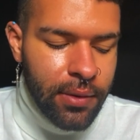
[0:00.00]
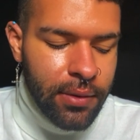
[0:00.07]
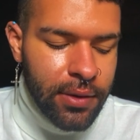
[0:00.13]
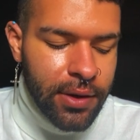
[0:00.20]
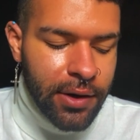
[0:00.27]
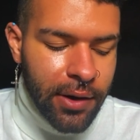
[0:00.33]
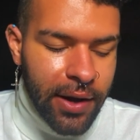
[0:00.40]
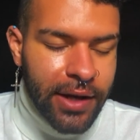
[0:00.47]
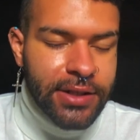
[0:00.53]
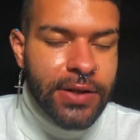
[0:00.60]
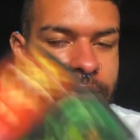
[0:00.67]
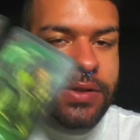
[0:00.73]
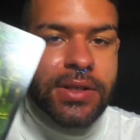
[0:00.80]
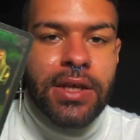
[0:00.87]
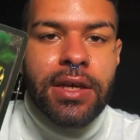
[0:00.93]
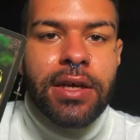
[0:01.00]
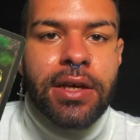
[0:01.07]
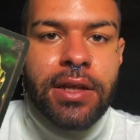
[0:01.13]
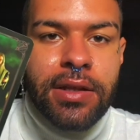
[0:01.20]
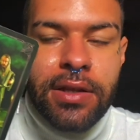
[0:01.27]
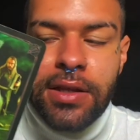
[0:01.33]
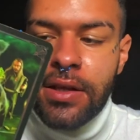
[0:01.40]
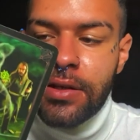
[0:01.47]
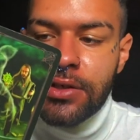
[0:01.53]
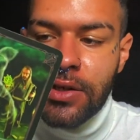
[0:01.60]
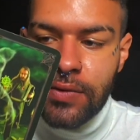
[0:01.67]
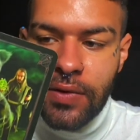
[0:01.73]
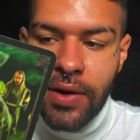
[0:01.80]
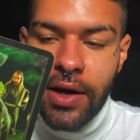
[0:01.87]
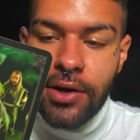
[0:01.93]
you know, as I was saying in the
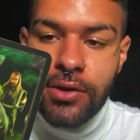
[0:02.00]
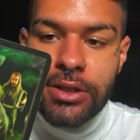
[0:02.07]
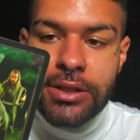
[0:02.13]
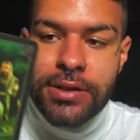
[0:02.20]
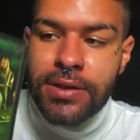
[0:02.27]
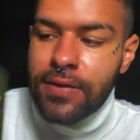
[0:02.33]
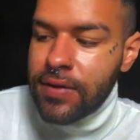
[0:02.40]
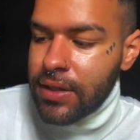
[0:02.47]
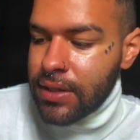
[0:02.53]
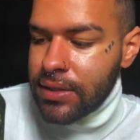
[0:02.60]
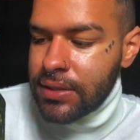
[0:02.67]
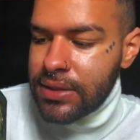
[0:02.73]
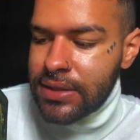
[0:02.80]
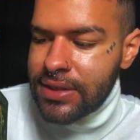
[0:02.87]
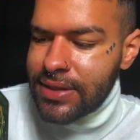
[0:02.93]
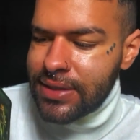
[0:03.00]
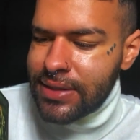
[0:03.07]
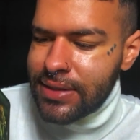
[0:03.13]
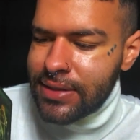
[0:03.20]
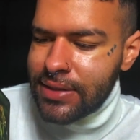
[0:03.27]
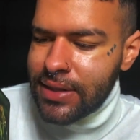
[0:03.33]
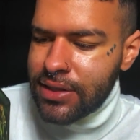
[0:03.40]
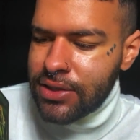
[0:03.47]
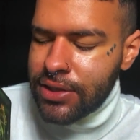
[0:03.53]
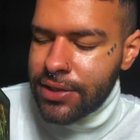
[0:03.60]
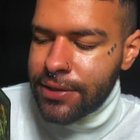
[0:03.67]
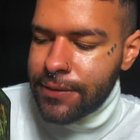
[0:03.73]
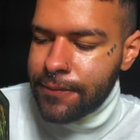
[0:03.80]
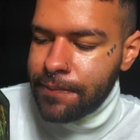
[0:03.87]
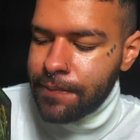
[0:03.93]
general energies of things, it's such
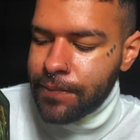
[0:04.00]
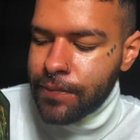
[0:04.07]
a,